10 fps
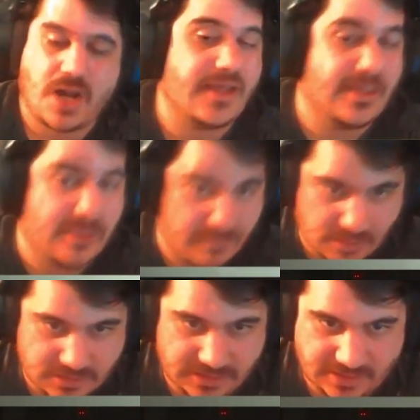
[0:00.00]
not in the
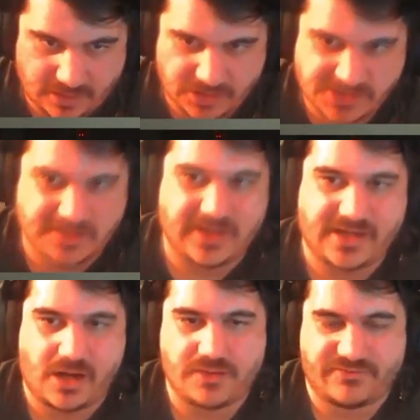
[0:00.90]
building yet. You're still
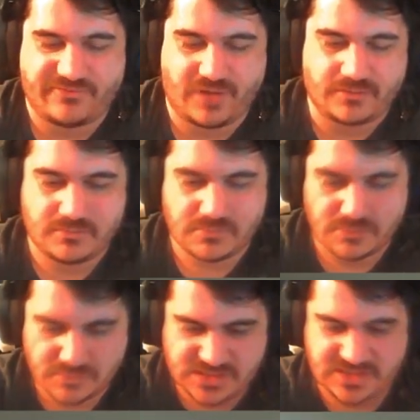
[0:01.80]
like on the front
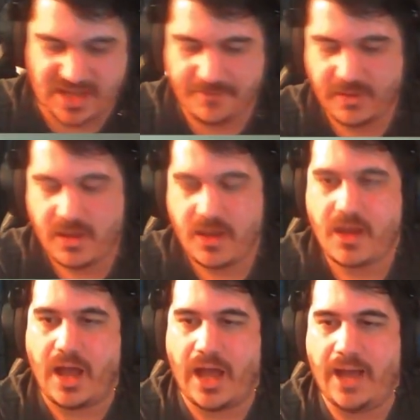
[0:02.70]
step,
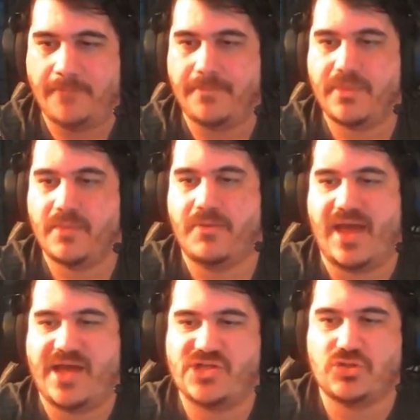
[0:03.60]

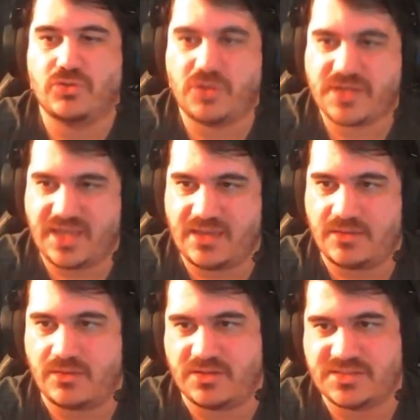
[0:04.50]
but as you look
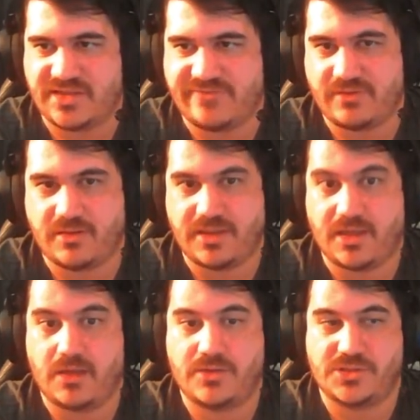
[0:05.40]
in, there's
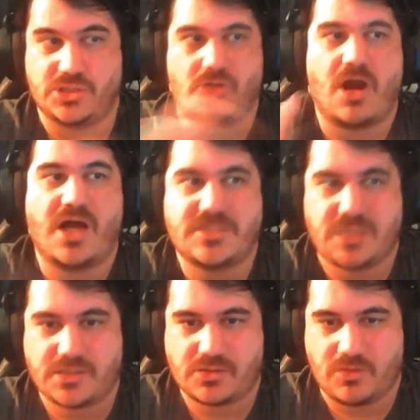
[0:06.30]
definitely a cross
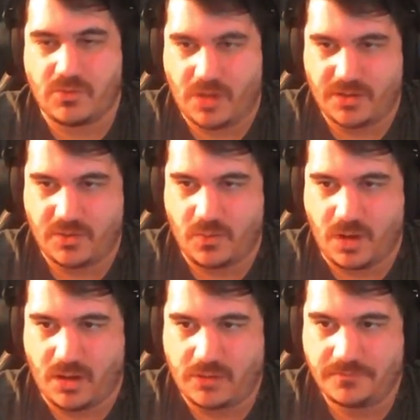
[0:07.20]
on the
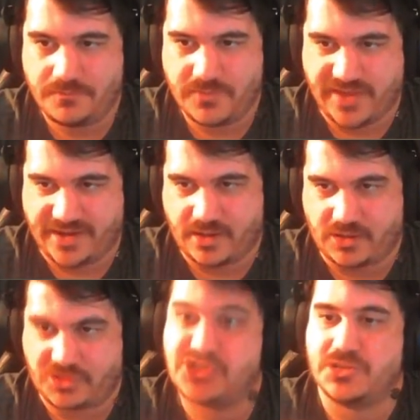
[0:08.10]
wall, like a
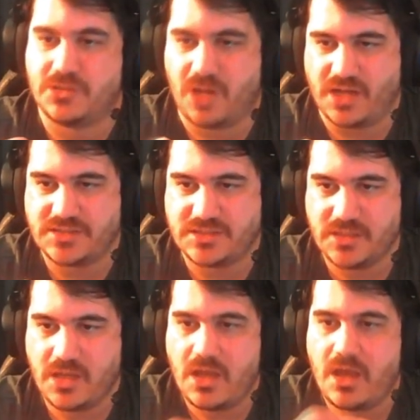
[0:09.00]
Christian cross.
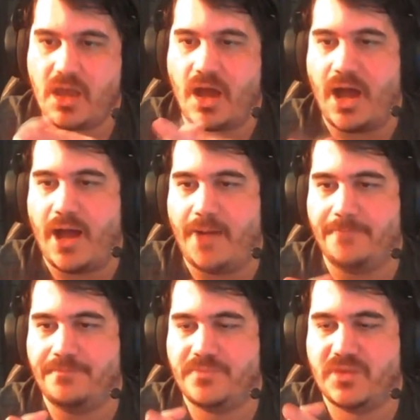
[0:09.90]
Okay.
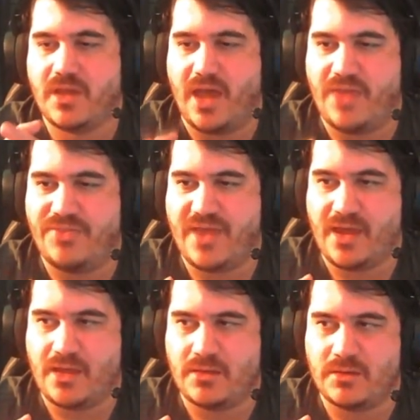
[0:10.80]
And
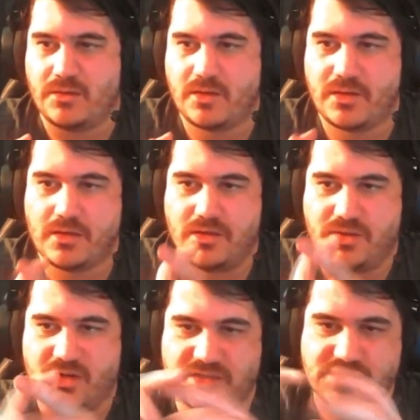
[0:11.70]
then
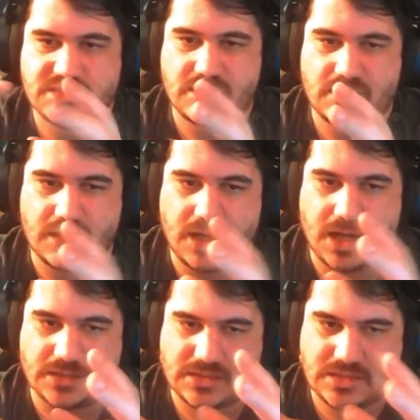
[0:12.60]
there's
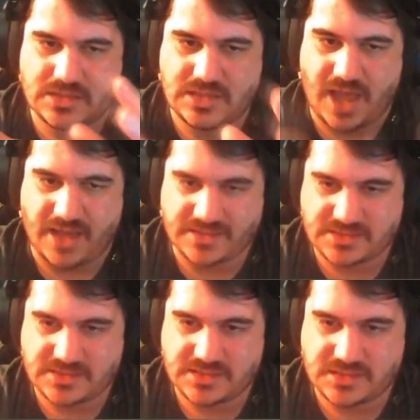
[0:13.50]
a
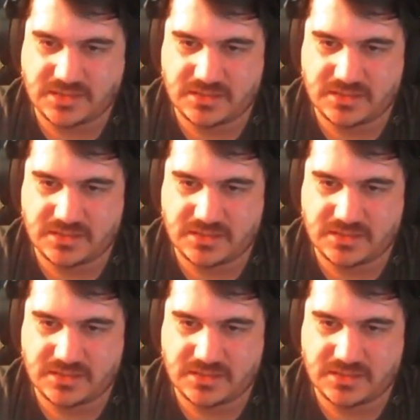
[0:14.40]
desk